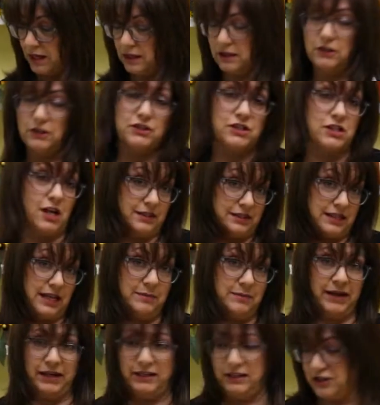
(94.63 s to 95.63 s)
or saute
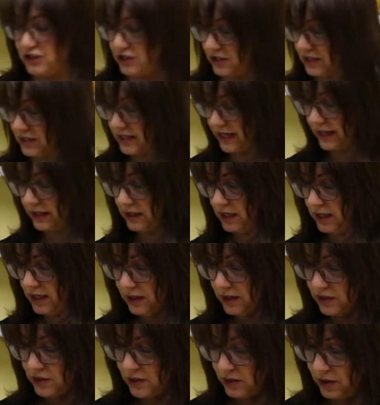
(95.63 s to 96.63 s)
pan I should say.
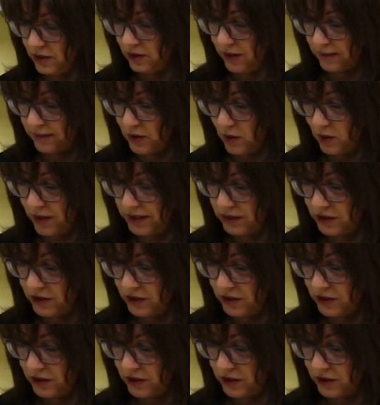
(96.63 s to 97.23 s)
So I'm going